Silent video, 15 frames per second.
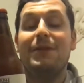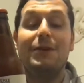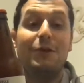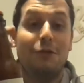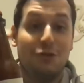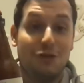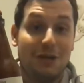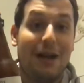
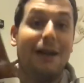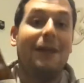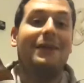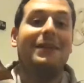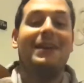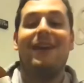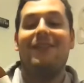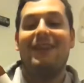huge shout out
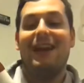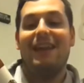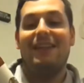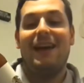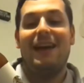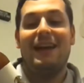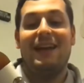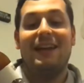to Kevin on
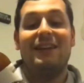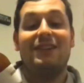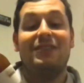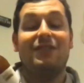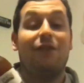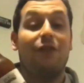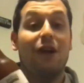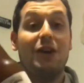that, getting us
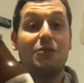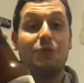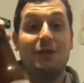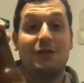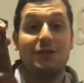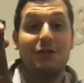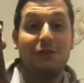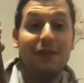a fresh
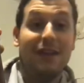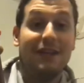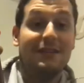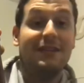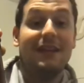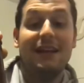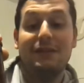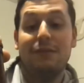one too. That's
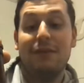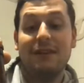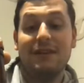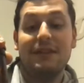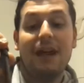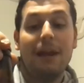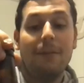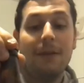that's big
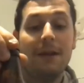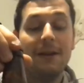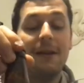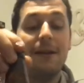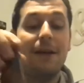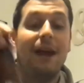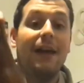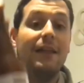time right there.